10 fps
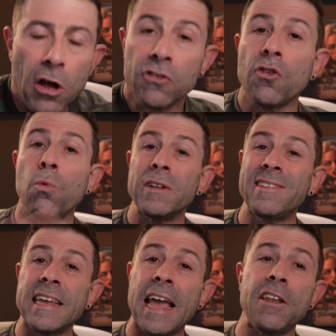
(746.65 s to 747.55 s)
So once
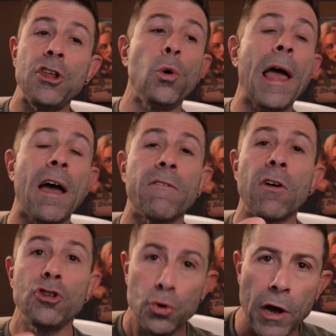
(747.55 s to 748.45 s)
again, you'll have
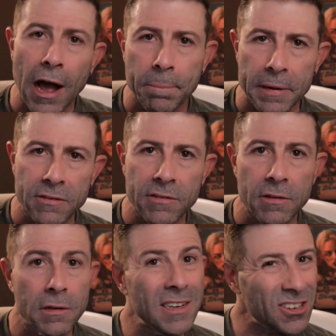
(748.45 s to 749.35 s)
two copies.
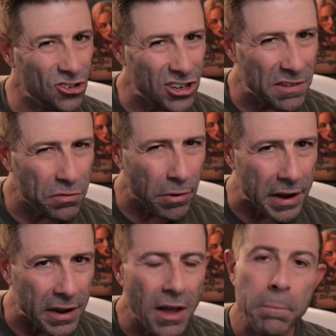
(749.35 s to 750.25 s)
You should have
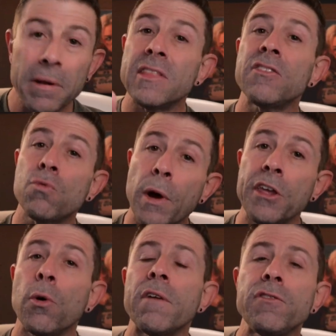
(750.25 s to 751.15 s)
three, but this way
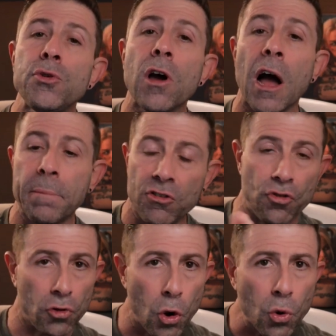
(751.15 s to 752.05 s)
you'll have two copies,
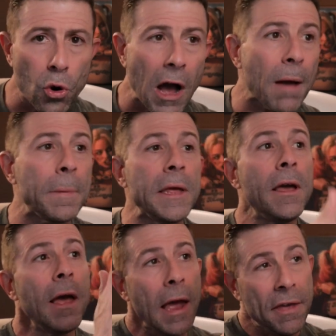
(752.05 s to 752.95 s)
your local copy
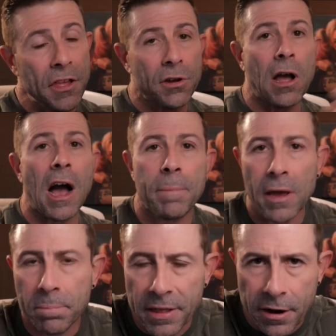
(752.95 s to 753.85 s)
and their copy
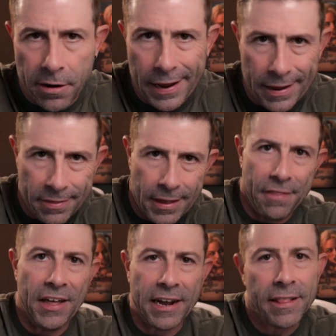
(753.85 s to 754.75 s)
up there in
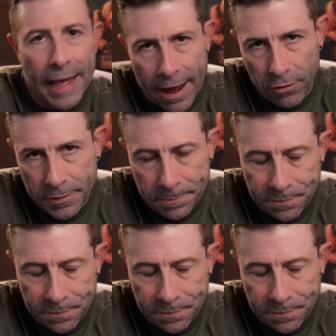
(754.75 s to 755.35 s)
the cloud.